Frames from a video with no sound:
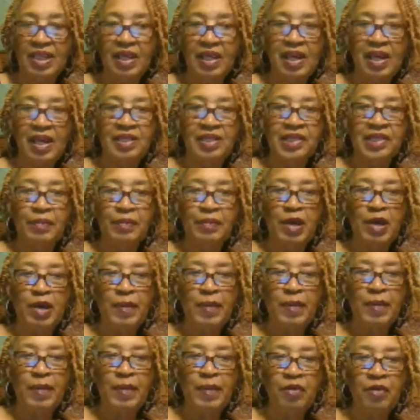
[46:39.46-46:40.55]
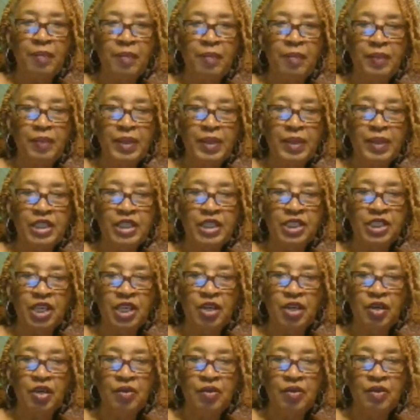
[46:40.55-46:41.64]
And some of them I remember the
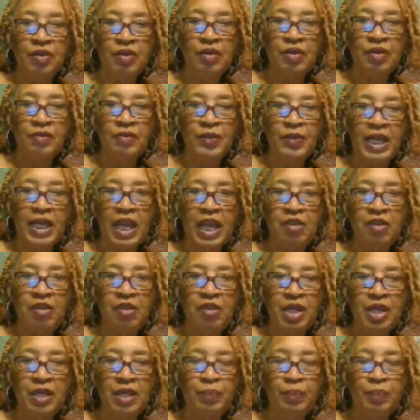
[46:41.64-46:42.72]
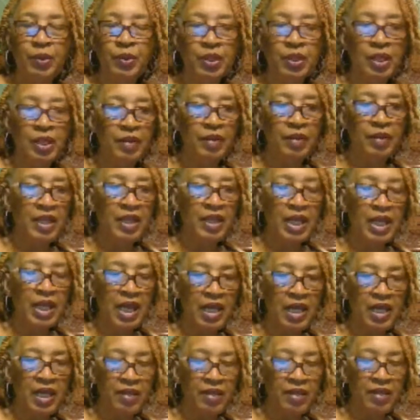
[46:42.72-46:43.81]
show, but can't really pull up the
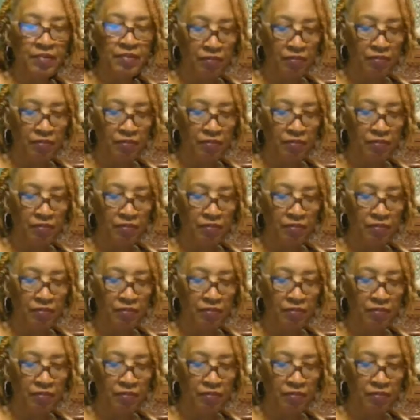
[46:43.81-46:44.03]
name.